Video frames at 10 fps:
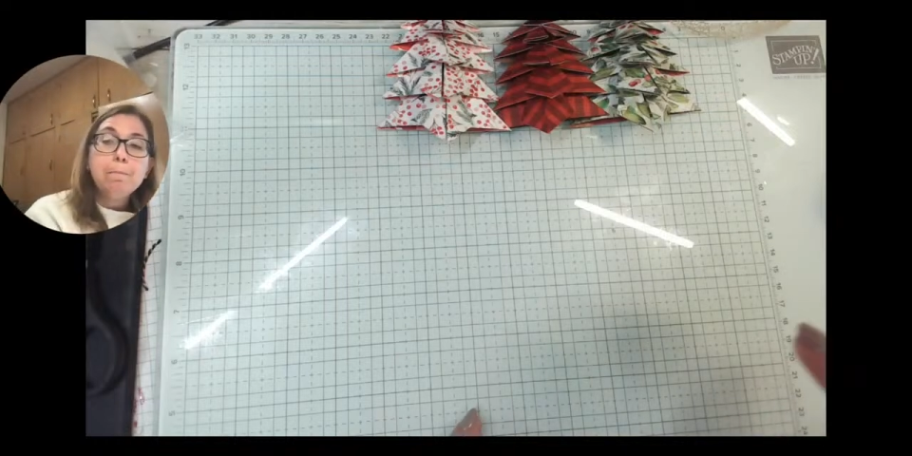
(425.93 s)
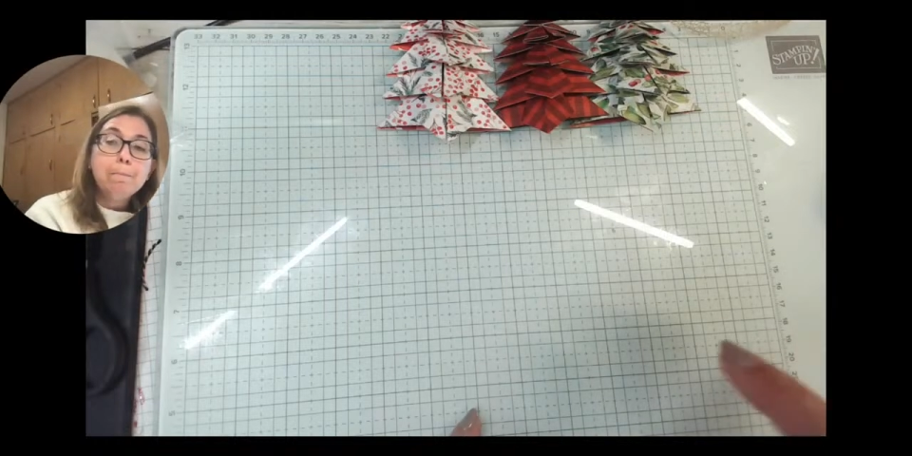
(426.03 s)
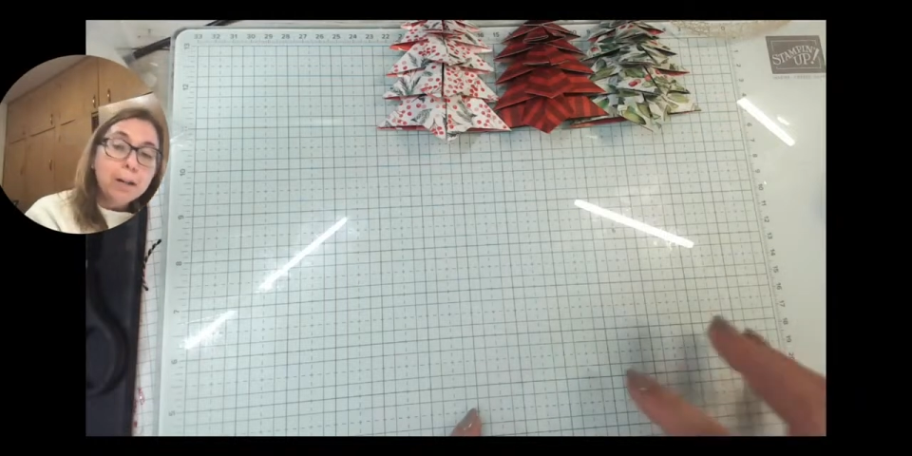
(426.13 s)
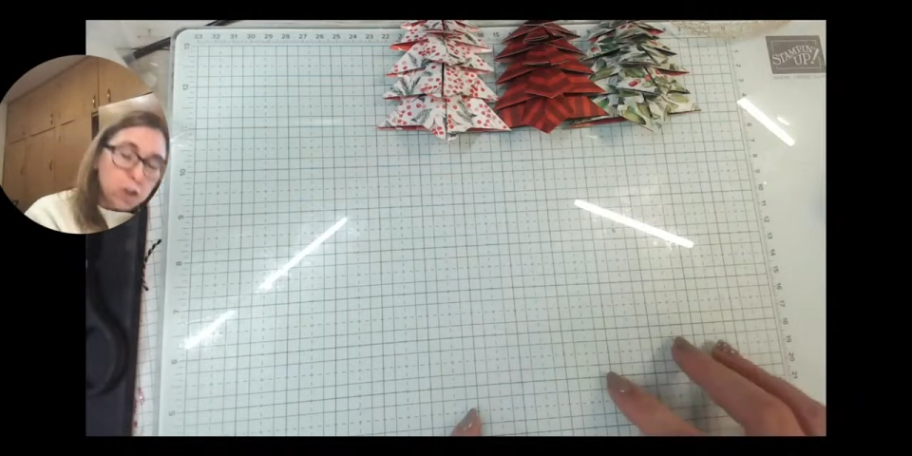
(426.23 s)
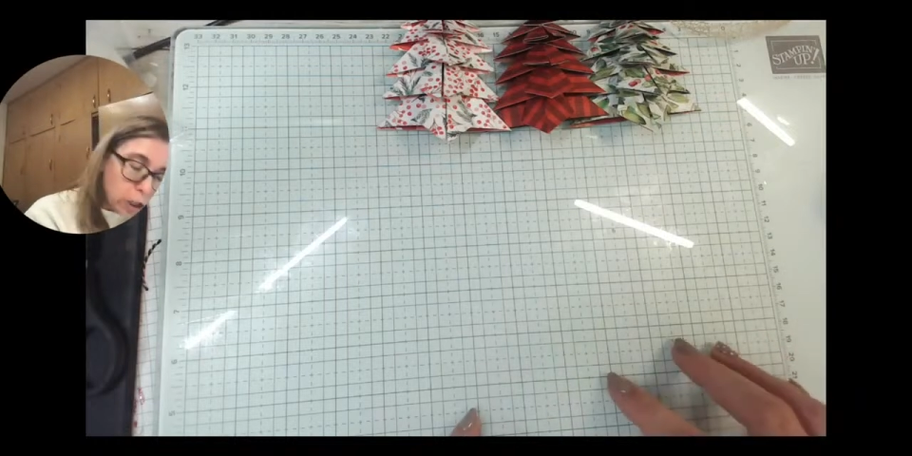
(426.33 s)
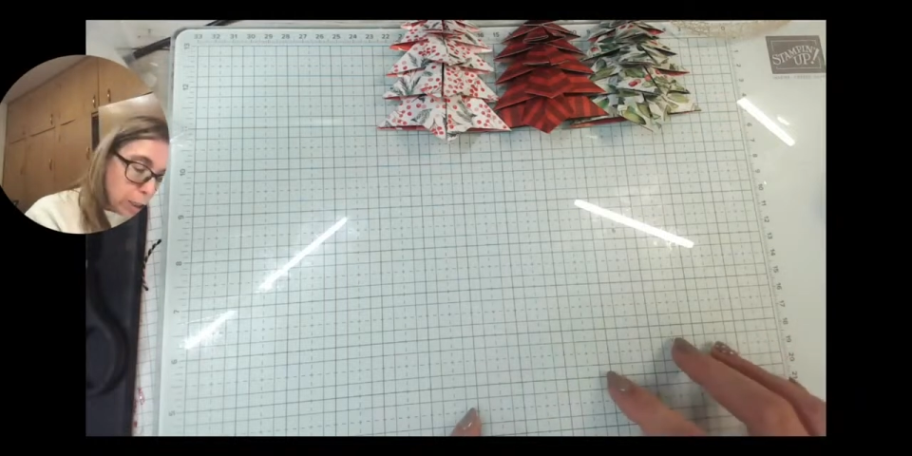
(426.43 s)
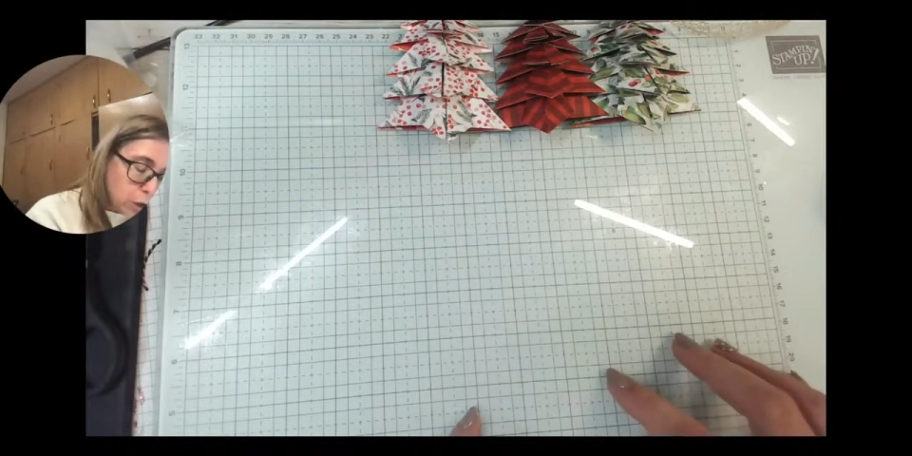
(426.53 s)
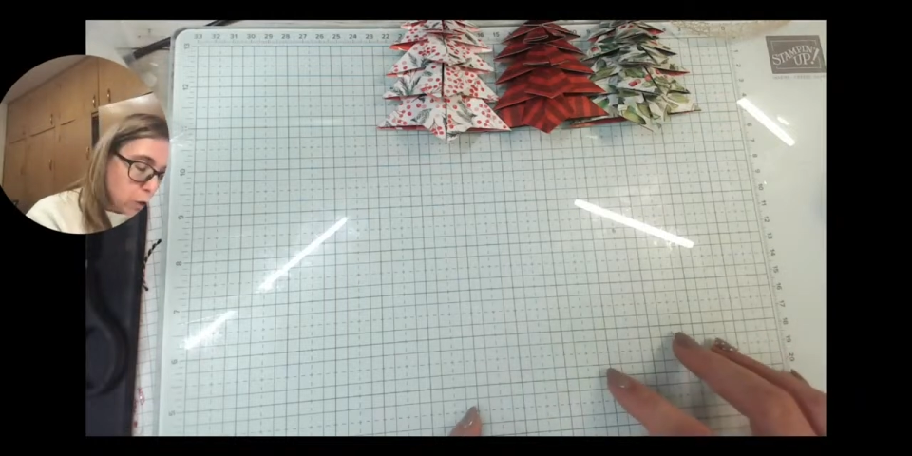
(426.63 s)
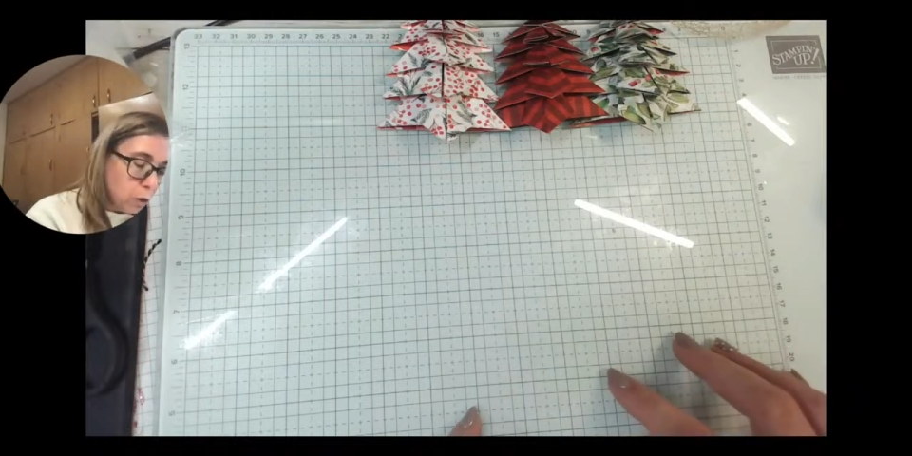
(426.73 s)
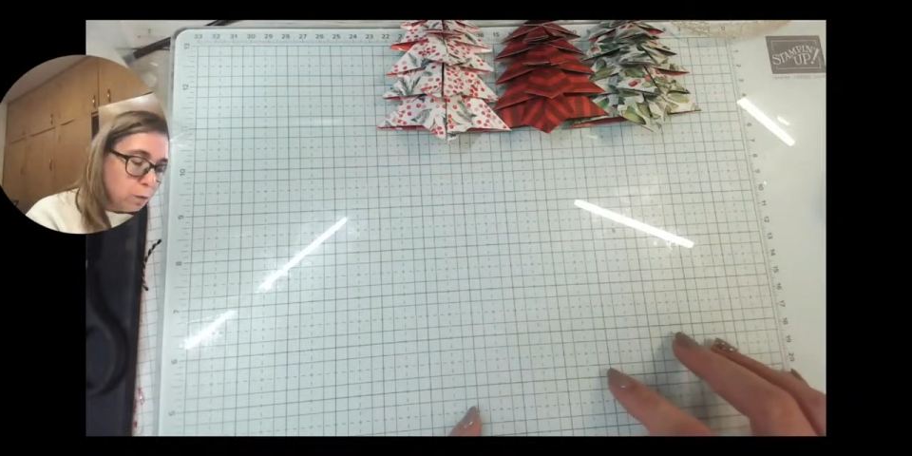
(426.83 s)
much
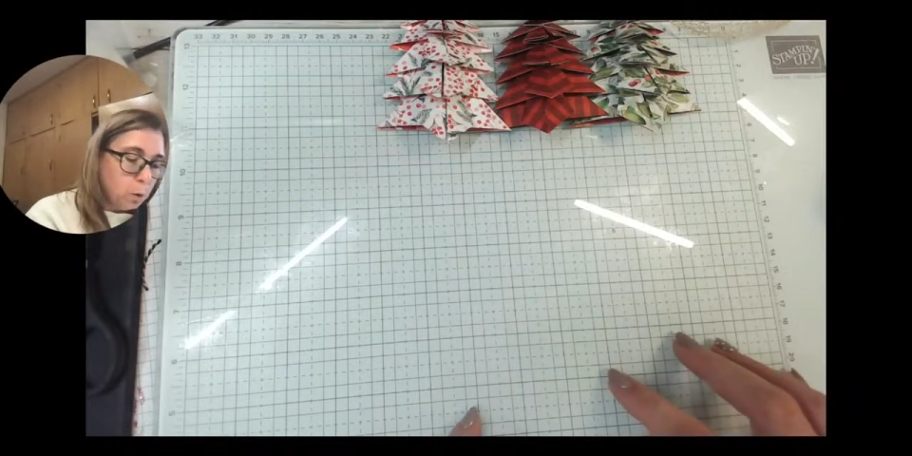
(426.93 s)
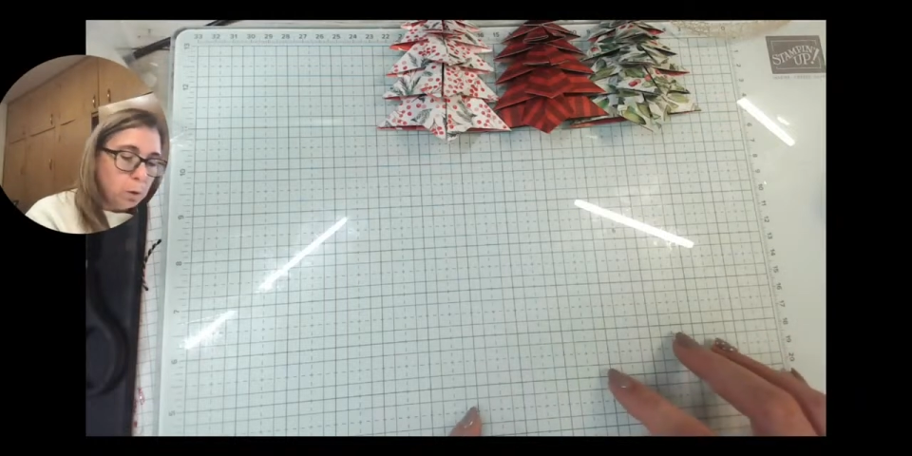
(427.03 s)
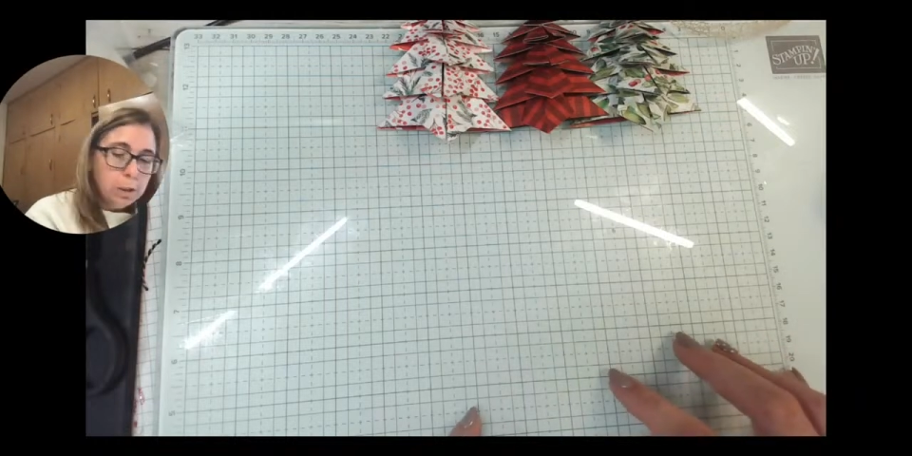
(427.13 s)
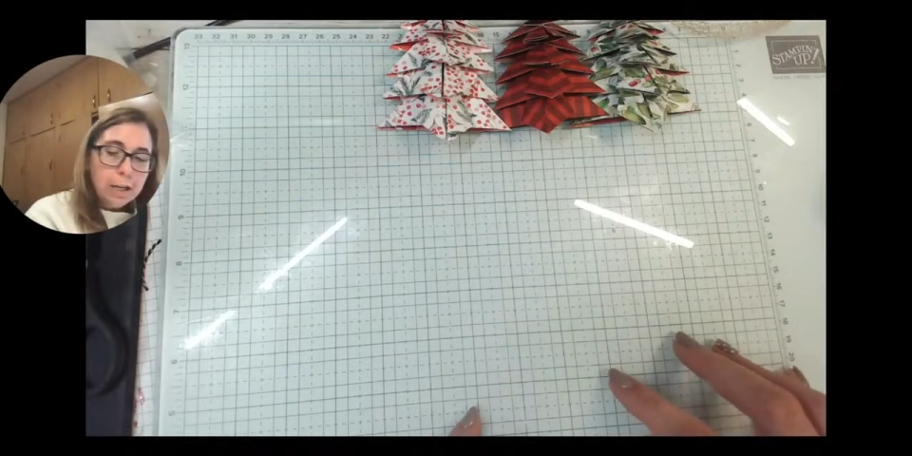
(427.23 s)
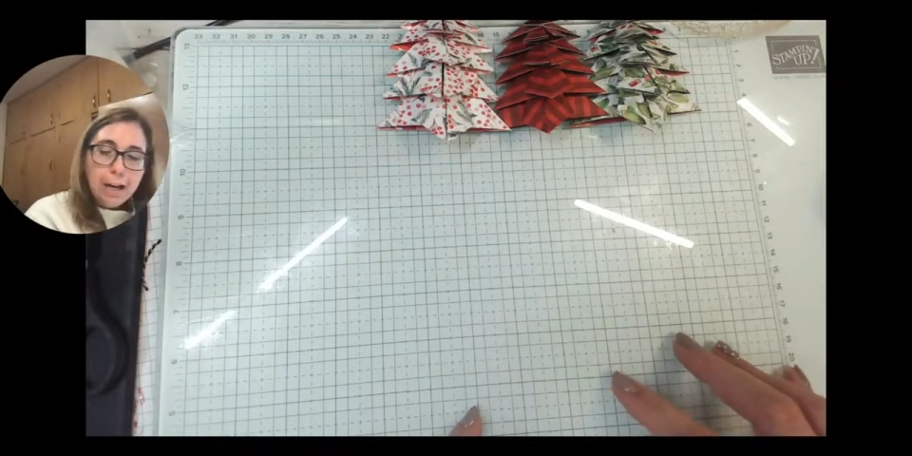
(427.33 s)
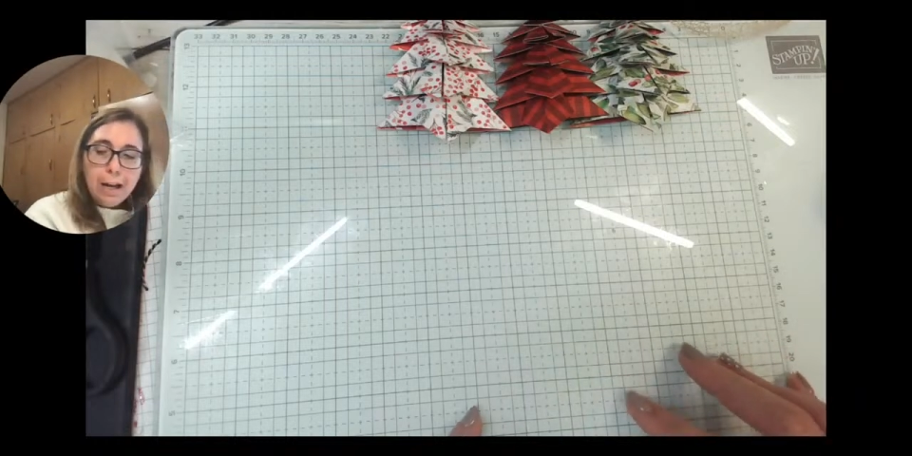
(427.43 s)
easier to fold.